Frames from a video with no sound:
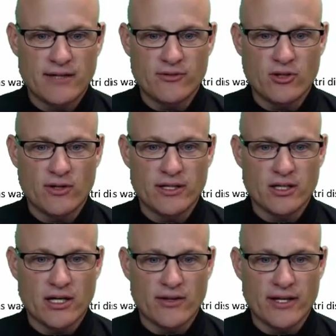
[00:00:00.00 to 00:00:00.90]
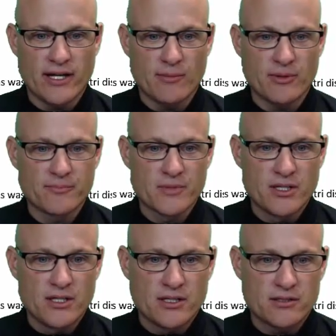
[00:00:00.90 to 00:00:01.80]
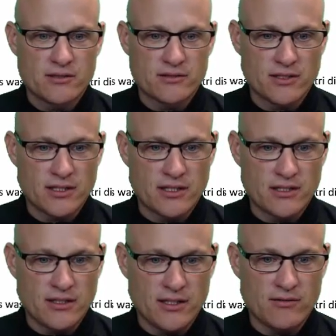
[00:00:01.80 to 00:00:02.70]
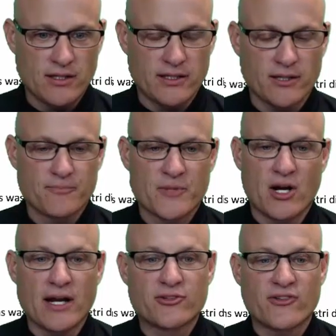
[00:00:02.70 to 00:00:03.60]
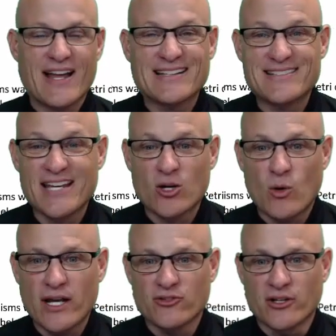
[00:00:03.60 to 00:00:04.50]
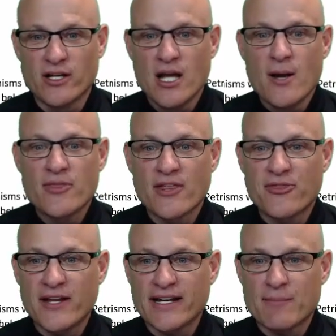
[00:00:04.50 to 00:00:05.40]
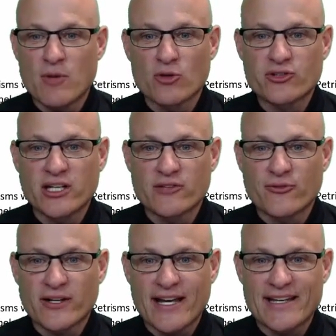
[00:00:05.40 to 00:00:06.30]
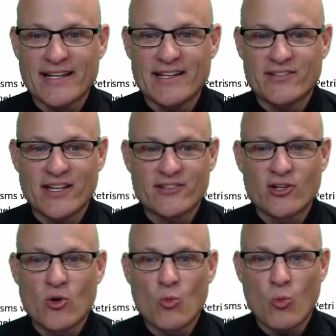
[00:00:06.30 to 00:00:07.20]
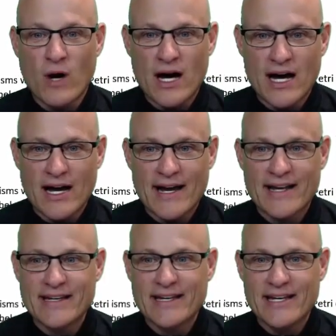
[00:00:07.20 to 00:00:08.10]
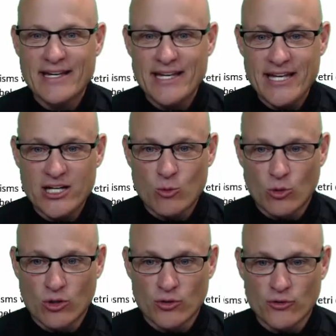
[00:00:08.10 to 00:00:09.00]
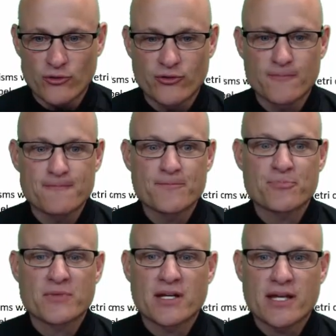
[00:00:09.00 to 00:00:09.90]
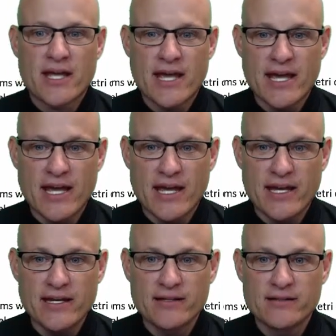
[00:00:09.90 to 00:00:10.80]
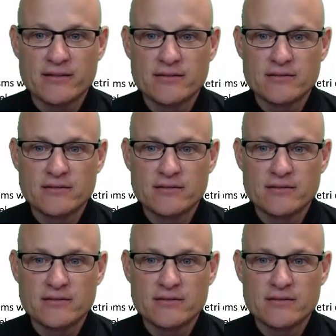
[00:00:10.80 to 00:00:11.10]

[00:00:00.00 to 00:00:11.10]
I have no idea how that happened. I'm just going to click right there. All right. So that's the equation. The thing that most kids forget is it's y equals a